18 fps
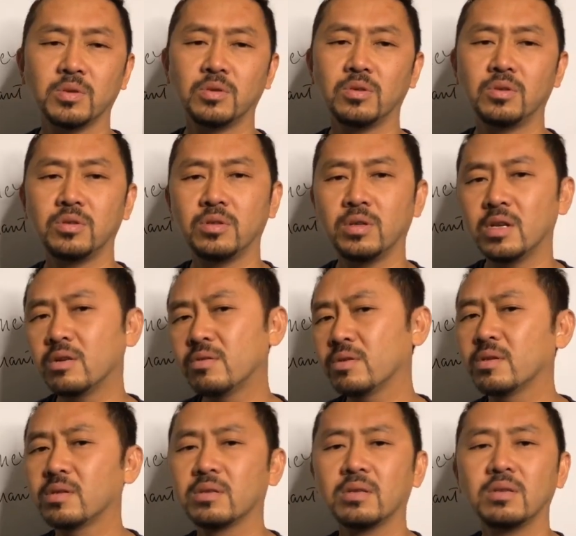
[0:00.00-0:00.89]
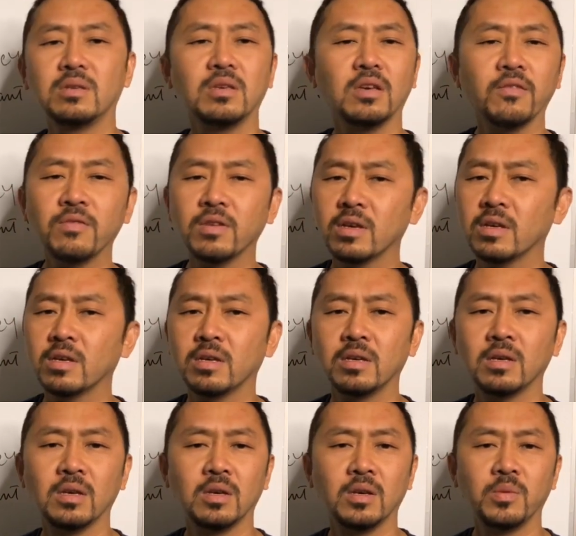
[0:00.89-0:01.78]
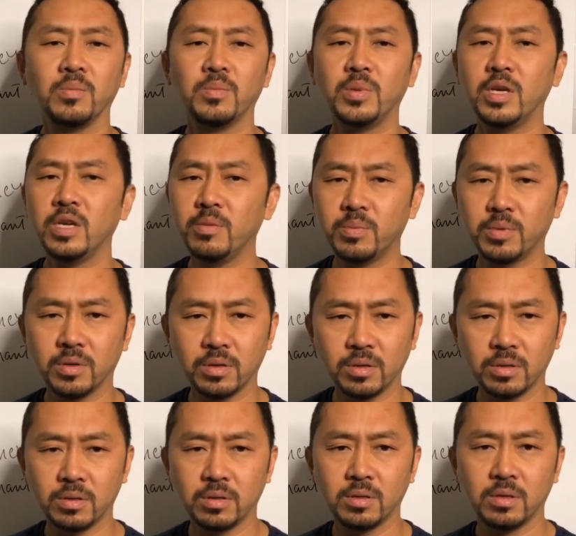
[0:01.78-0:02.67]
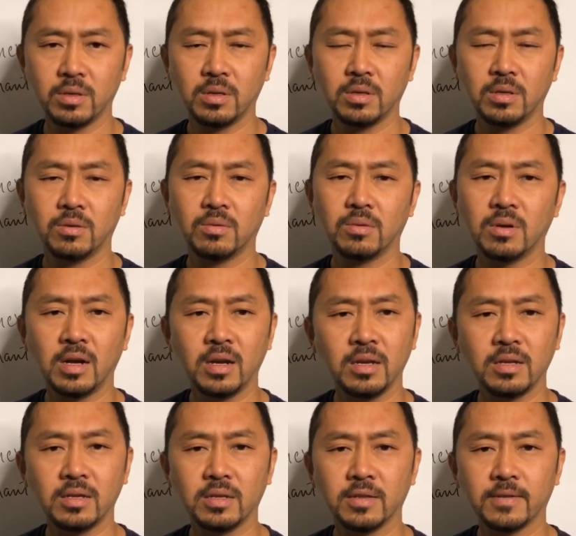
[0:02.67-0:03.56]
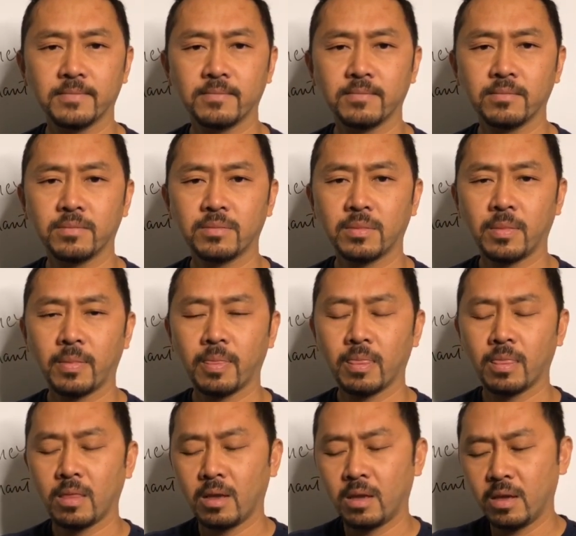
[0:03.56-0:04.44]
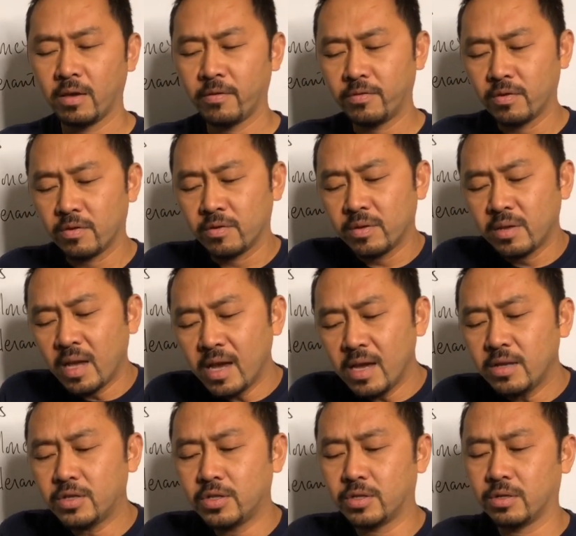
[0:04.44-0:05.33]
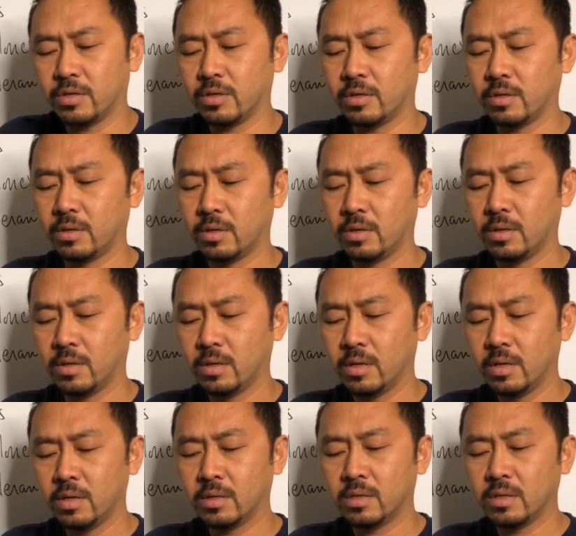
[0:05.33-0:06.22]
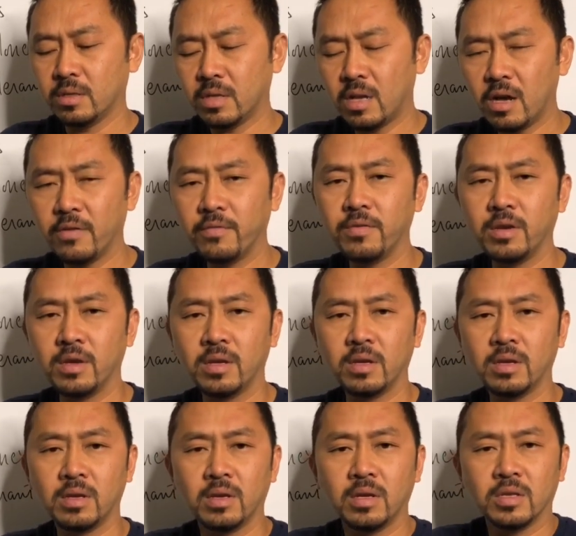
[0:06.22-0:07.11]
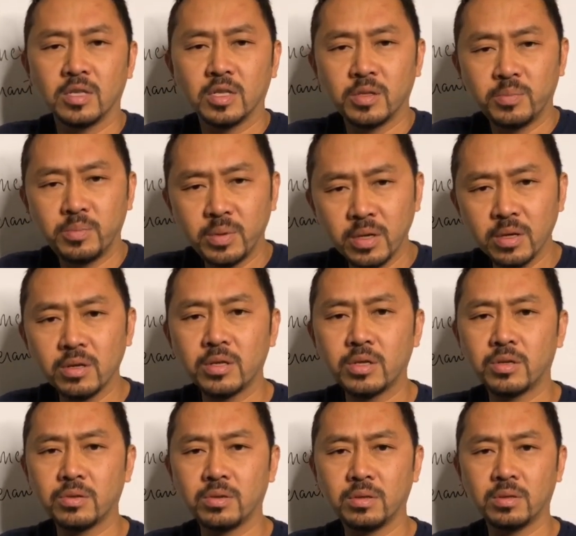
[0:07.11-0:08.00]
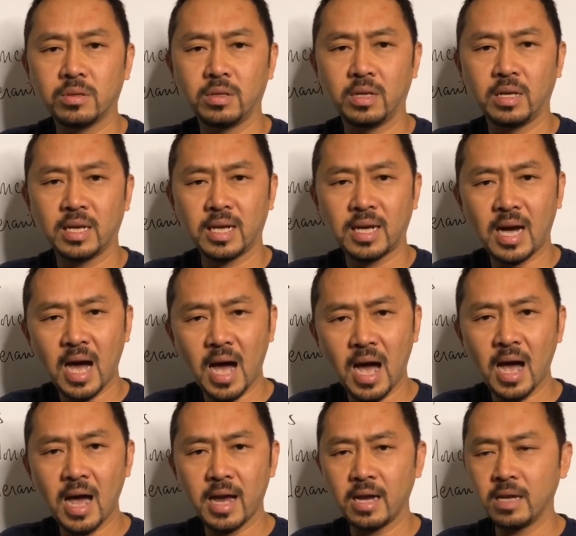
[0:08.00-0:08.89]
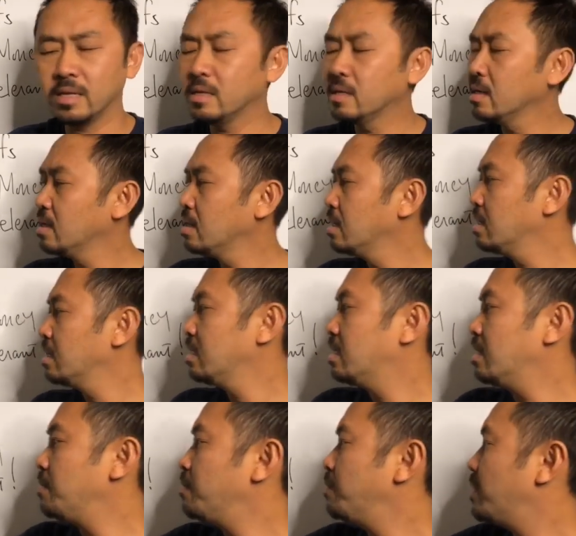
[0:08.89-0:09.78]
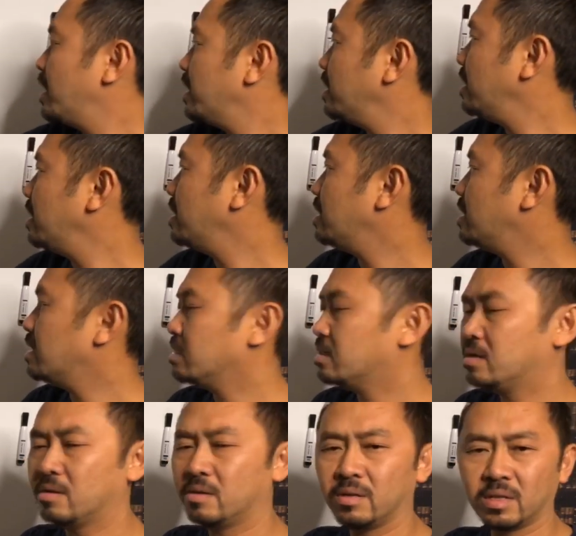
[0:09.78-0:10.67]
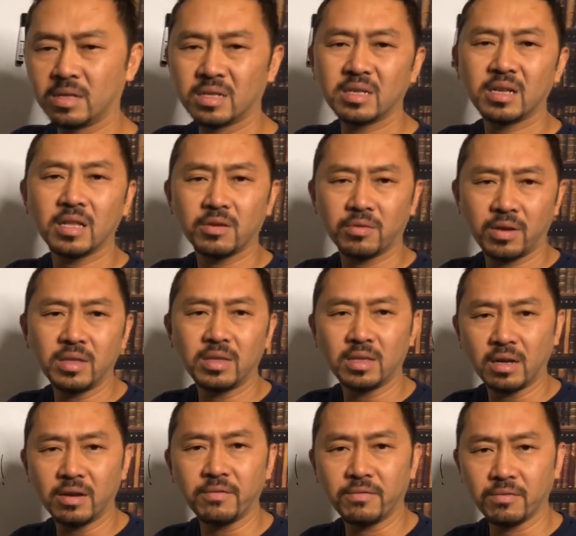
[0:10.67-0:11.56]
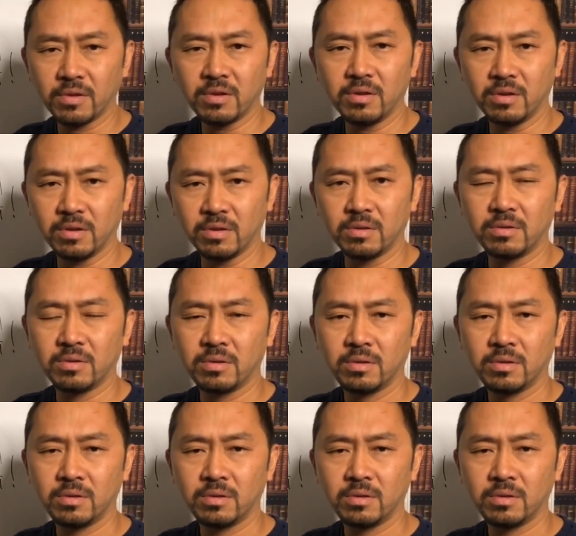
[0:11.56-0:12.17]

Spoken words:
most generous, giving people, right? If your nature is loving and spiritual and kind, then money is going to accelerate that for you.